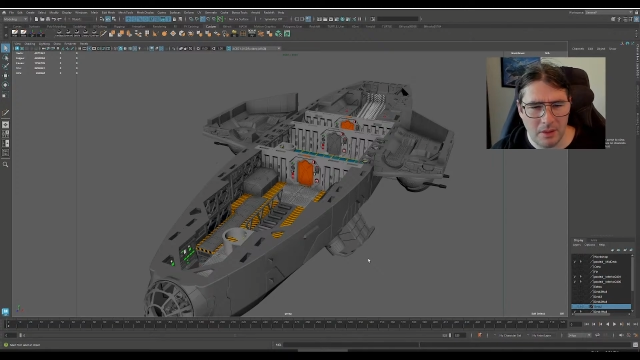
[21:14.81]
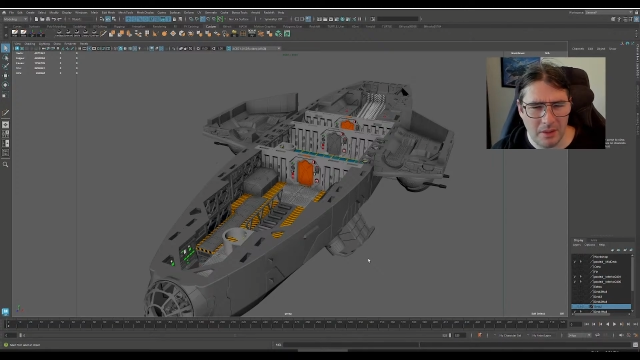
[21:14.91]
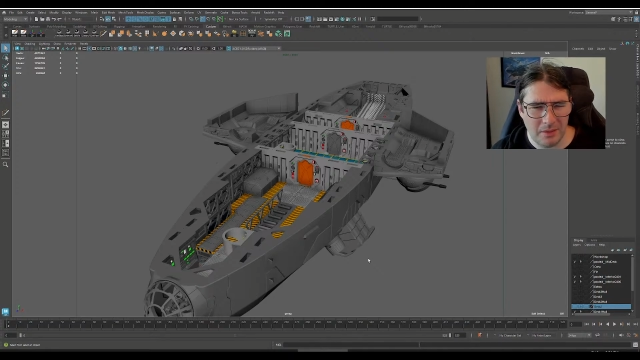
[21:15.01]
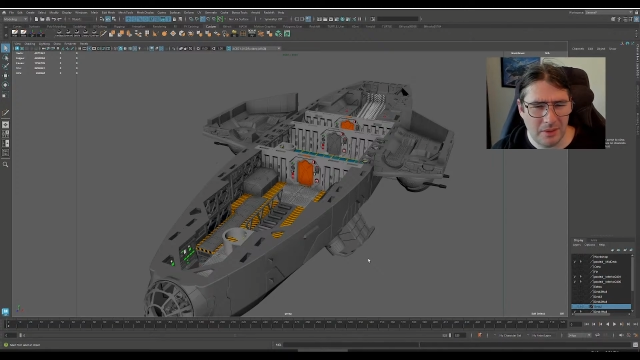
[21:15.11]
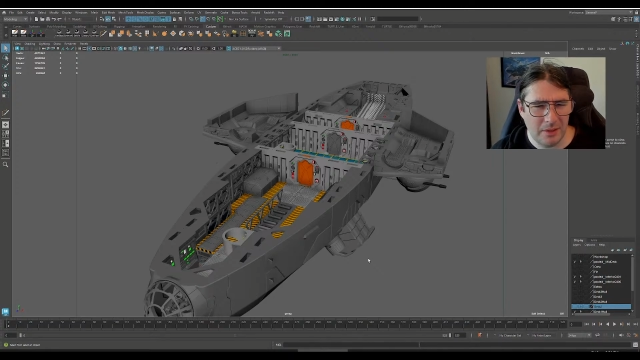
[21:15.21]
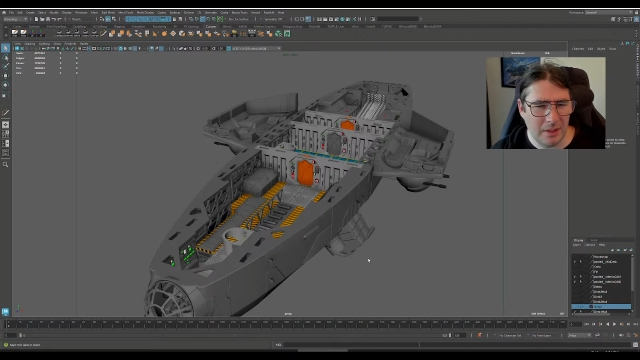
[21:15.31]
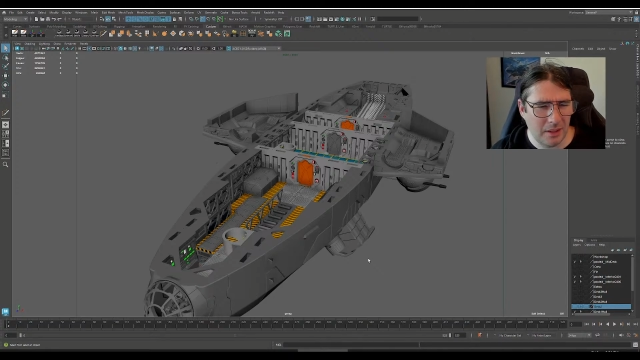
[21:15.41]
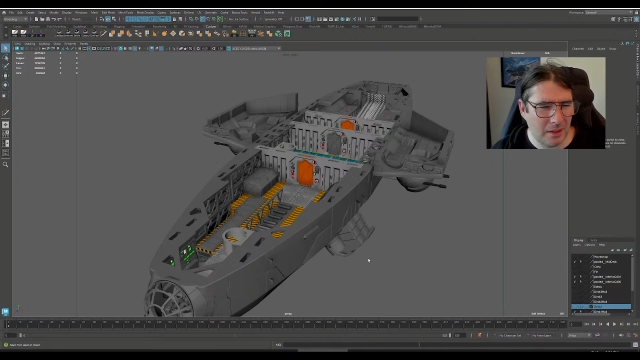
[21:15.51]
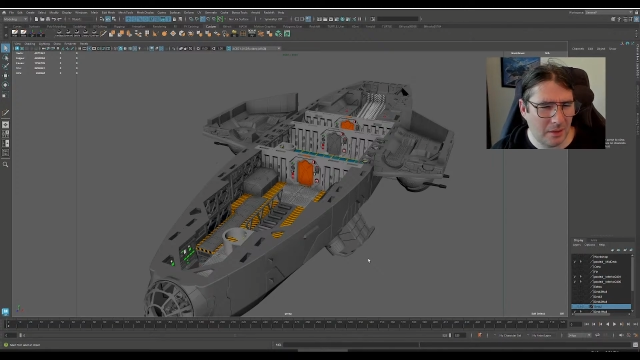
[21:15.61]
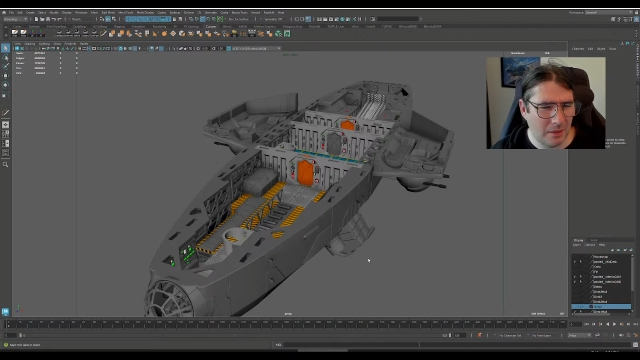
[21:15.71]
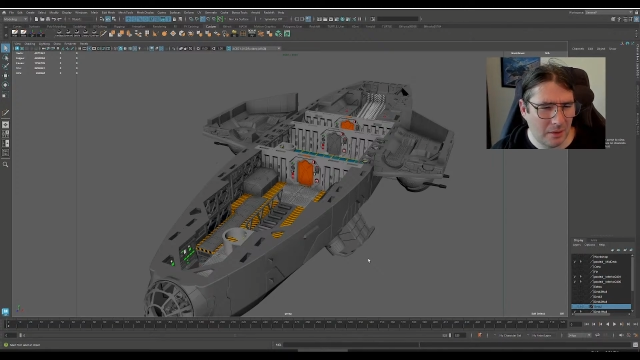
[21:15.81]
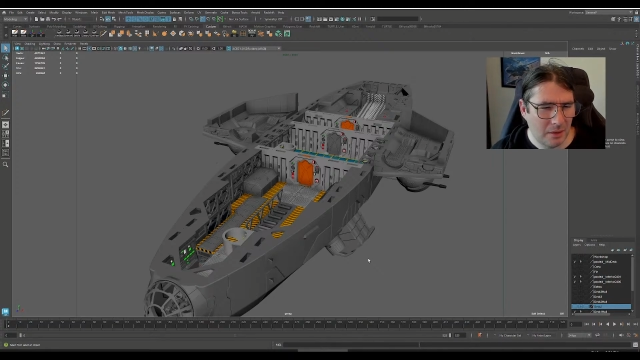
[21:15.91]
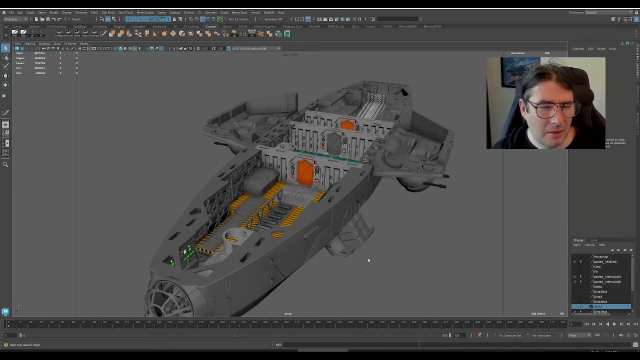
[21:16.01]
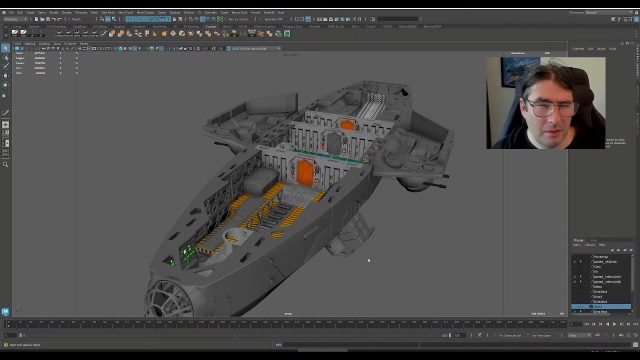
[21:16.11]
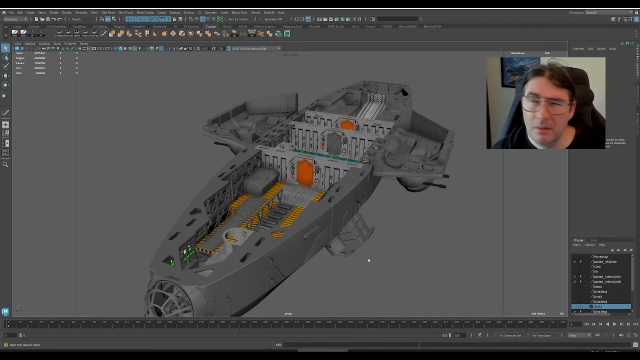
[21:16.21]
think
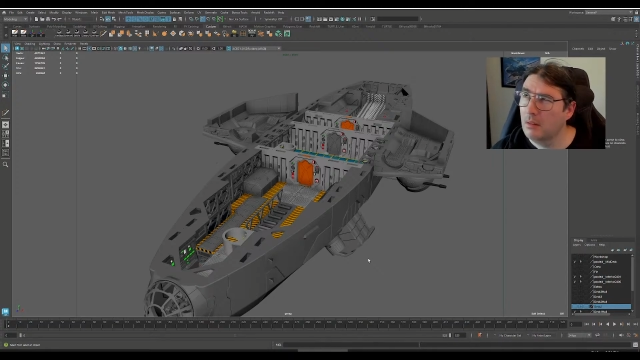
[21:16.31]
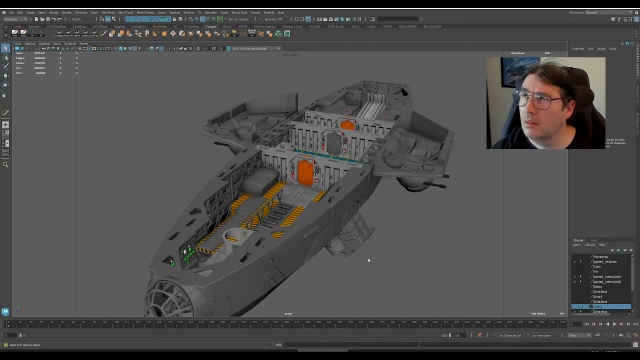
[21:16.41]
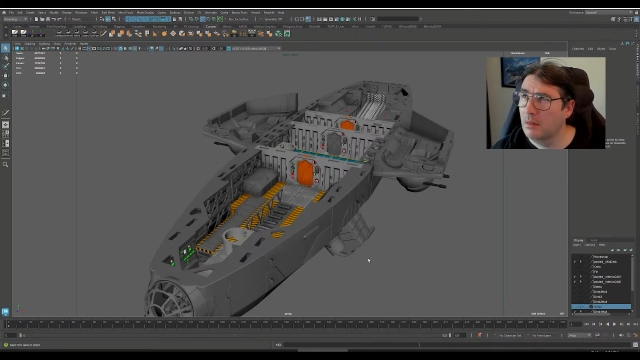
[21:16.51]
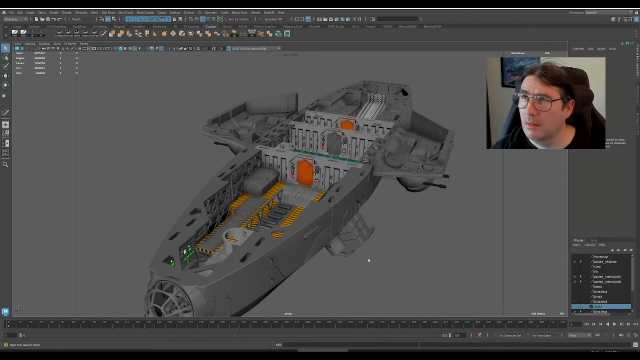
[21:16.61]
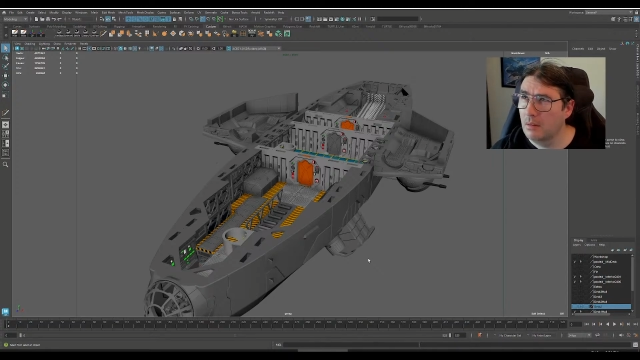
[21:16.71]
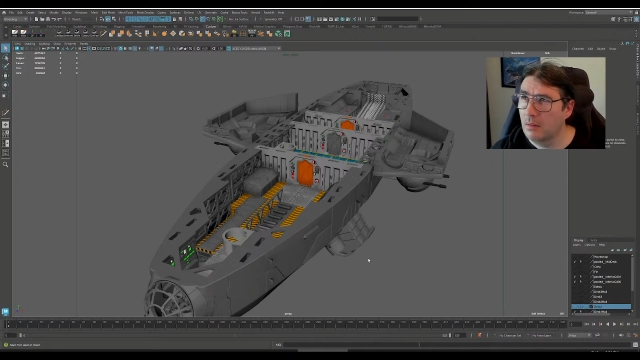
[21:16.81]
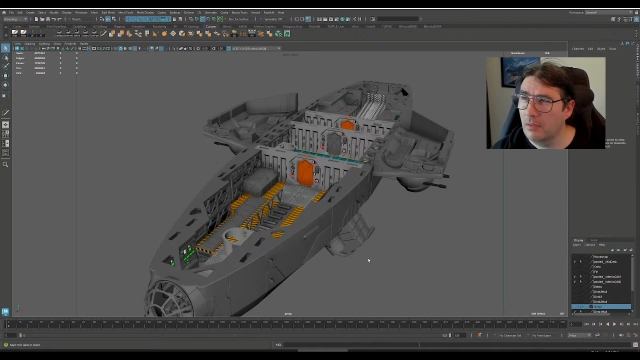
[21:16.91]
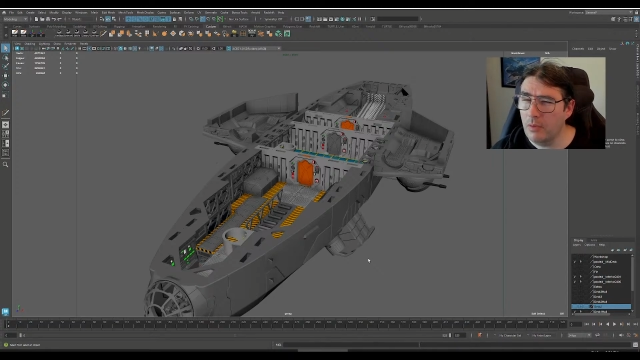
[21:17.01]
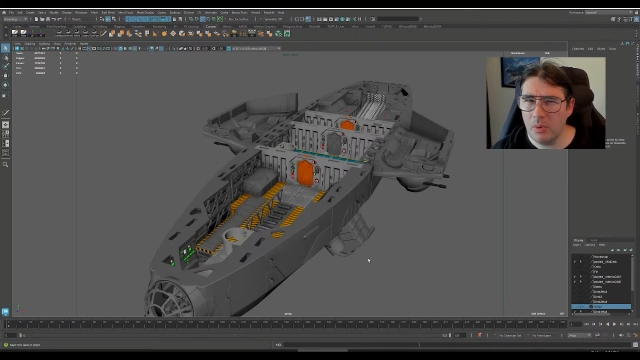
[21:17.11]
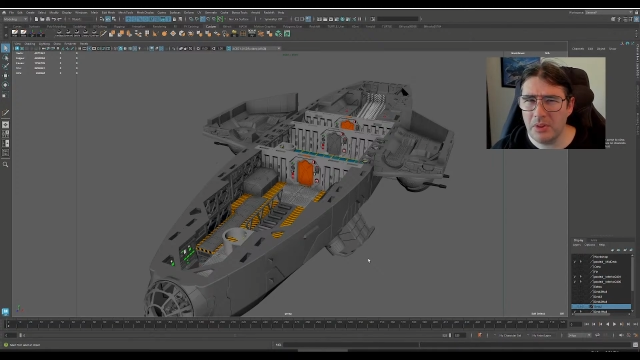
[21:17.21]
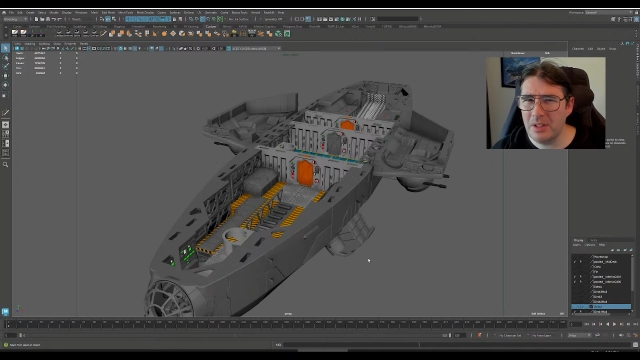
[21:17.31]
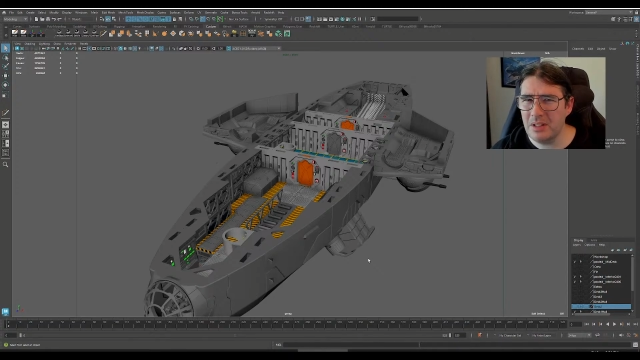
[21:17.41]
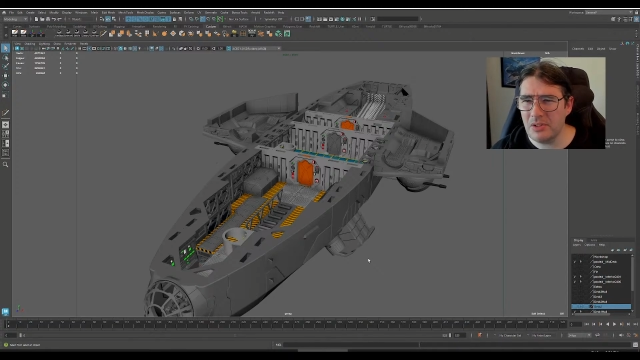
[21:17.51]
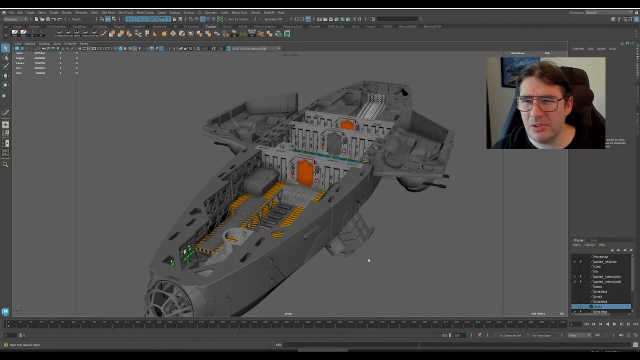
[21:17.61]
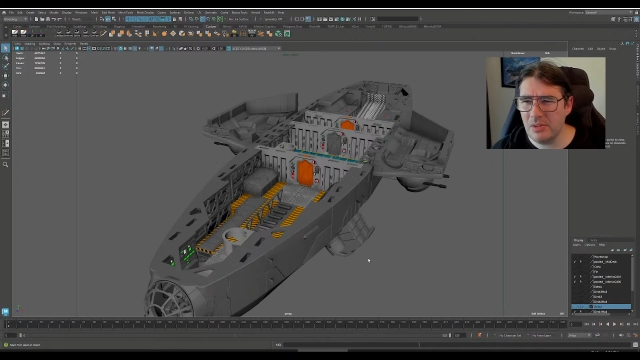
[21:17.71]
4th
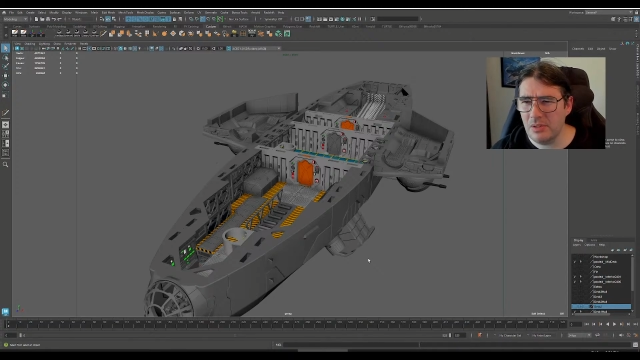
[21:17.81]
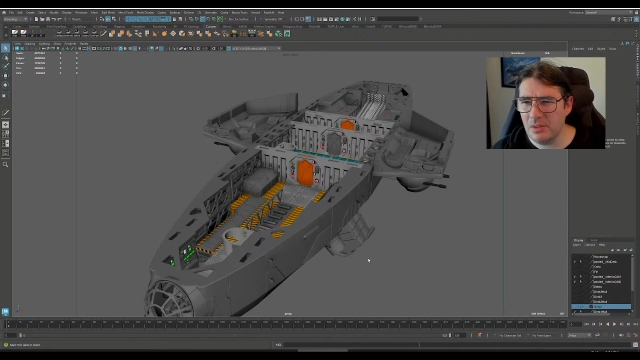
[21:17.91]
edition.